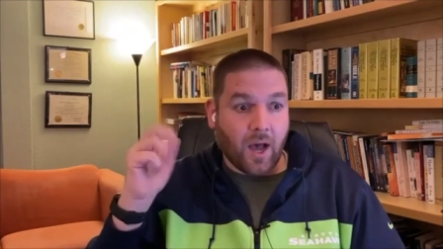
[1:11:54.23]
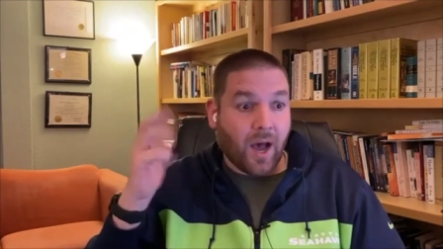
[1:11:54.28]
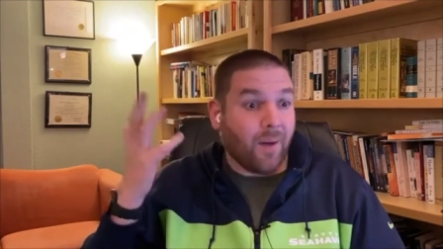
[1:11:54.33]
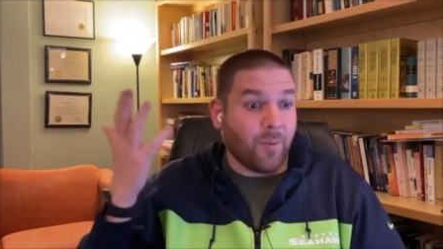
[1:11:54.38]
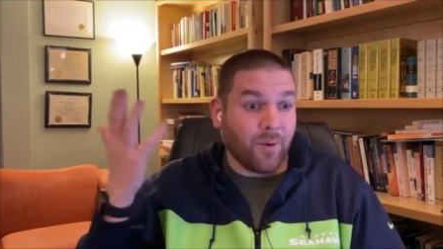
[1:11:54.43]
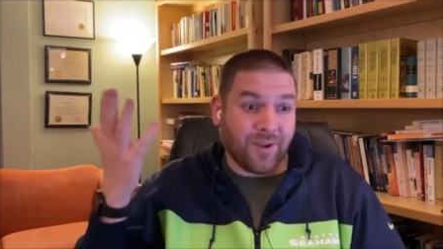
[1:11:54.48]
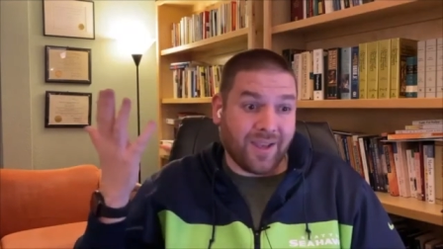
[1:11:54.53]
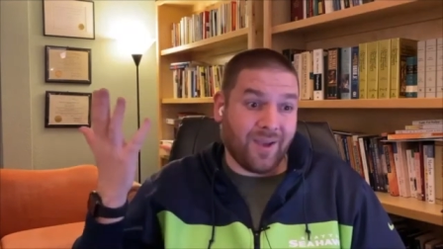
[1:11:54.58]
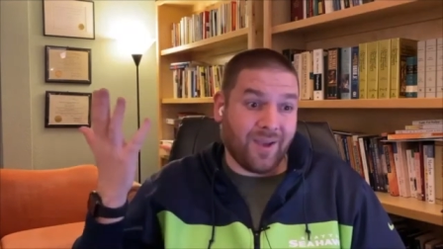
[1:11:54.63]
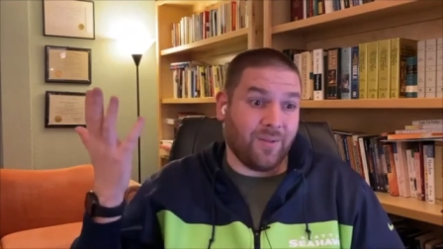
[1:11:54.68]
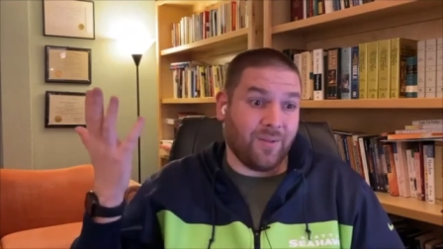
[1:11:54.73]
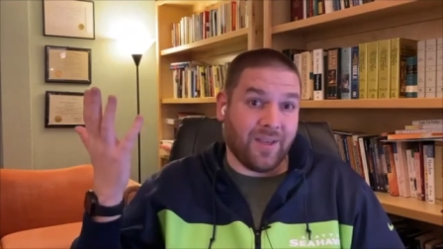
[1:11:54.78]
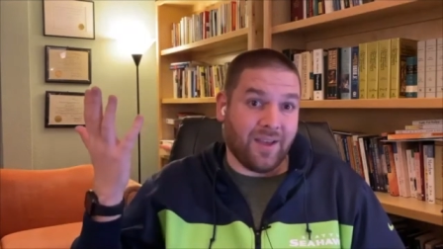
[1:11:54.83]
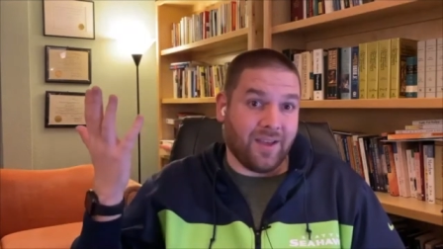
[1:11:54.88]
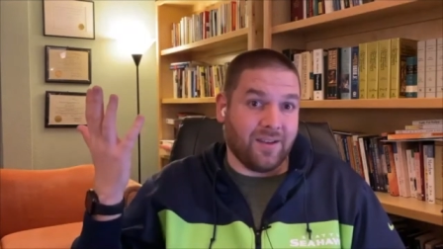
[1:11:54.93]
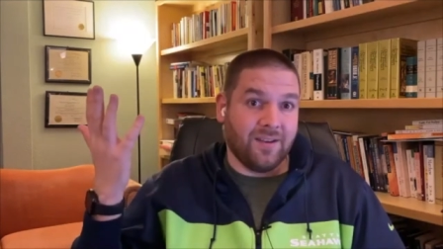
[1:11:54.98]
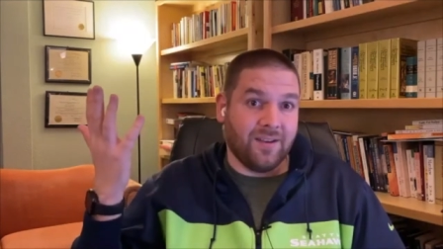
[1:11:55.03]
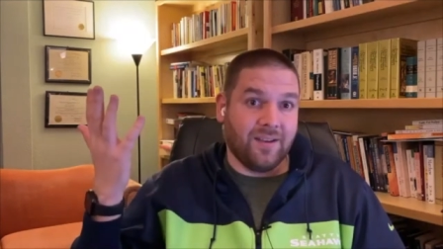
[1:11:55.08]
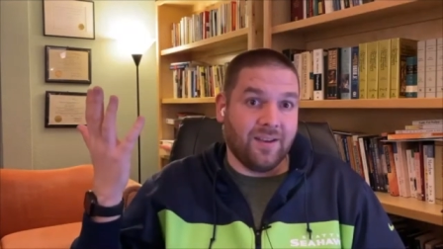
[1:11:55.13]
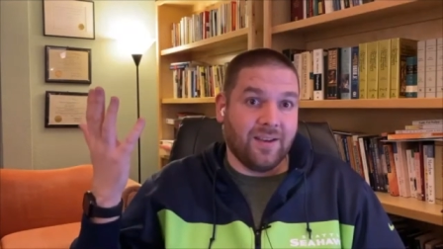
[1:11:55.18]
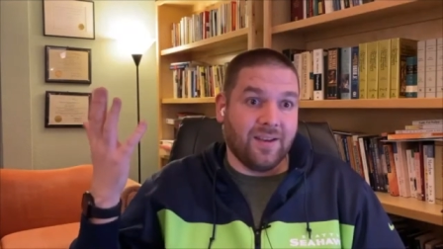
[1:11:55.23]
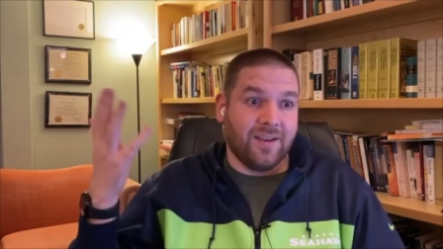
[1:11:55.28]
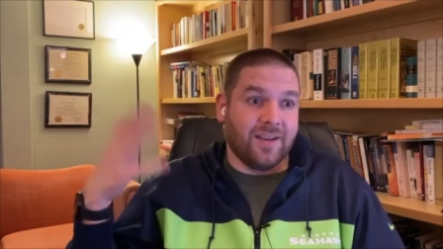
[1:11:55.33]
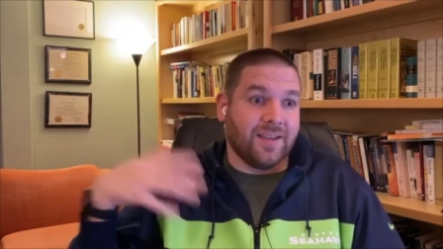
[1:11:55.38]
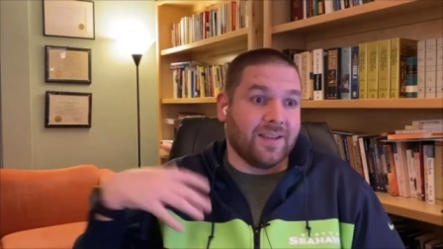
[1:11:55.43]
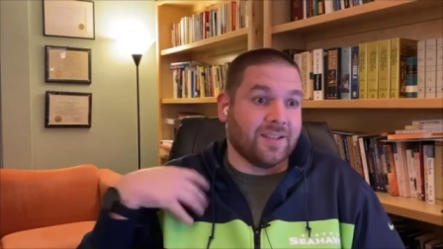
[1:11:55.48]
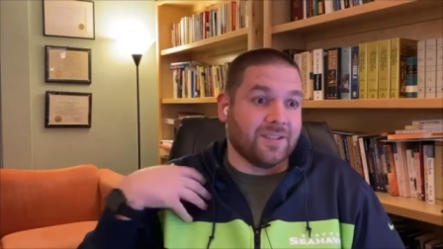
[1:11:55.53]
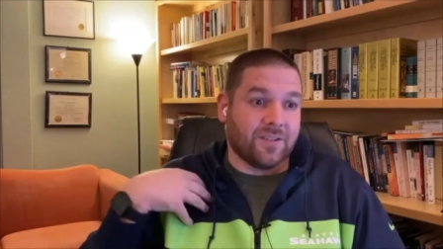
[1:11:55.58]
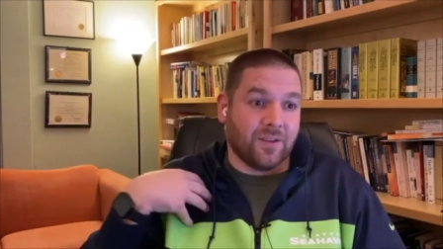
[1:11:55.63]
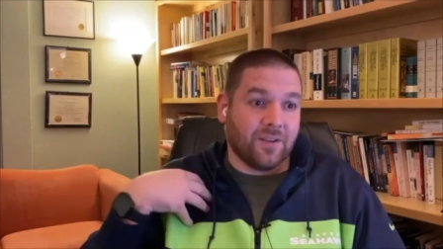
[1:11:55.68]
i'm okay with that
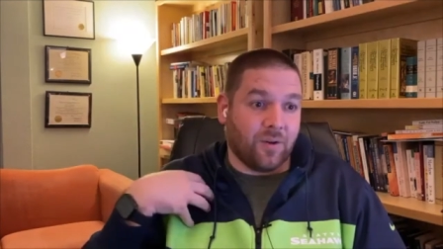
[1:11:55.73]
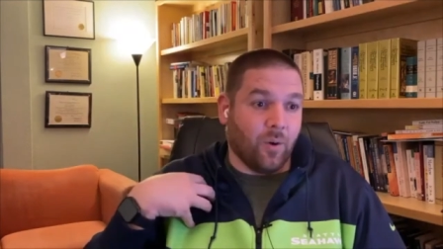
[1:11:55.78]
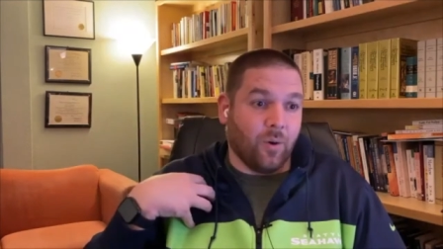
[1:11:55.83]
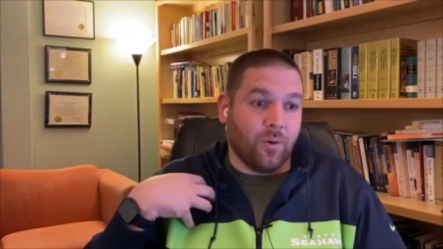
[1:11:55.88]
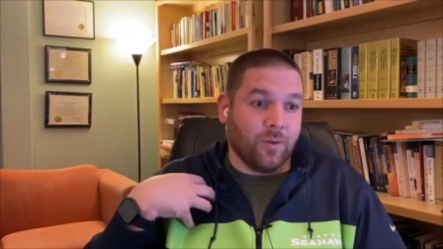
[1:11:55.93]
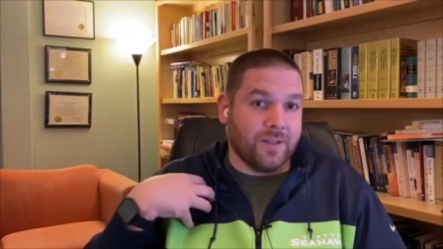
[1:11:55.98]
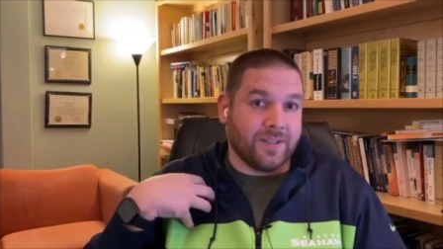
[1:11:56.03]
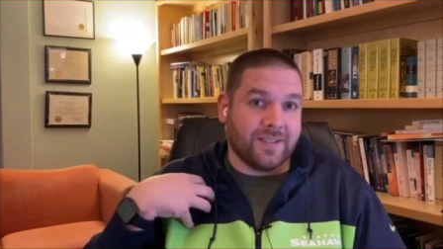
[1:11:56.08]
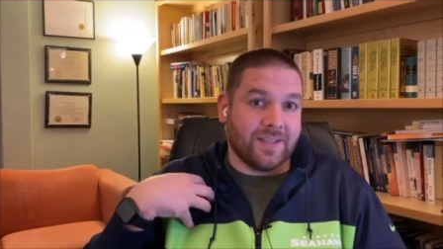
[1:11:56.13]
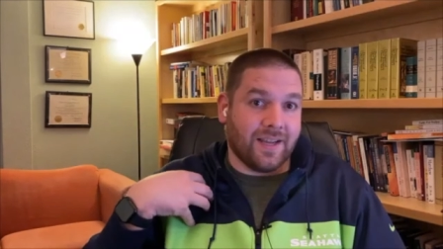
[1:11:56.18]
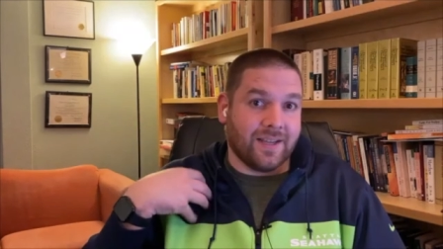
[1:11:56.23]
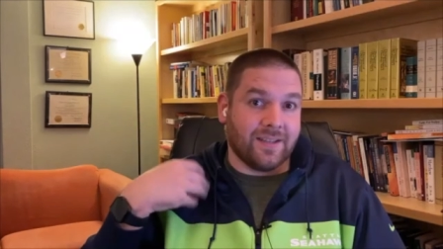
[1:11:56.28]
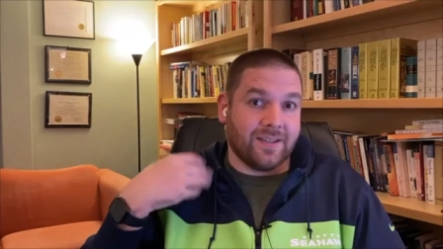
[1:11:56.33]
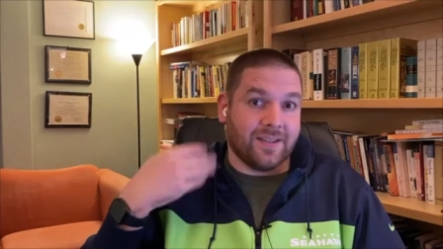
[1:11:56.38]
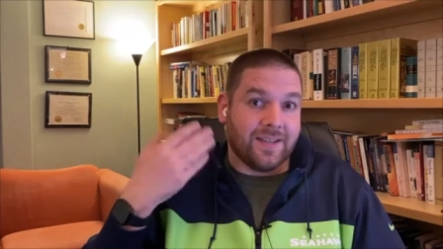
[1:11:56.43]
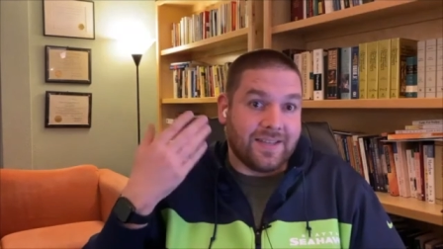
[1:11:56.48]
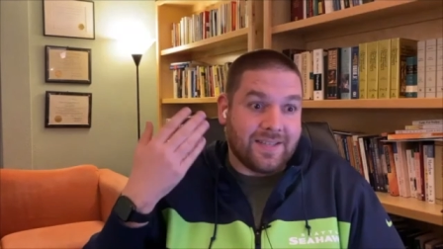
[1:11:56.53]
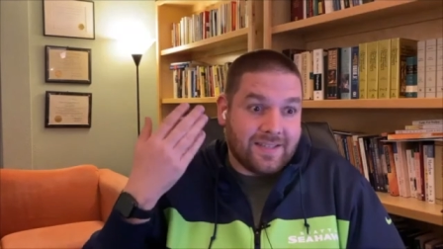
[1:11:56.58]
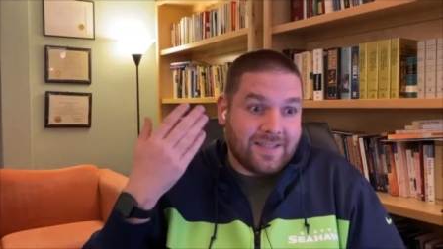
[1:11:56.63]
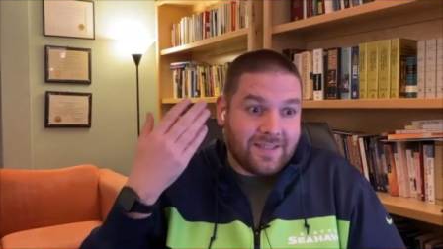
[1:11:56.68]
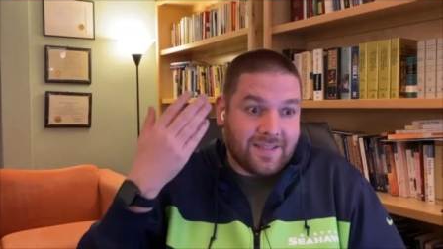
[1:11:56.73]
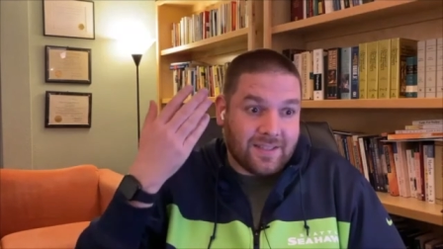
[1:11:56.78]
because the goal is not the,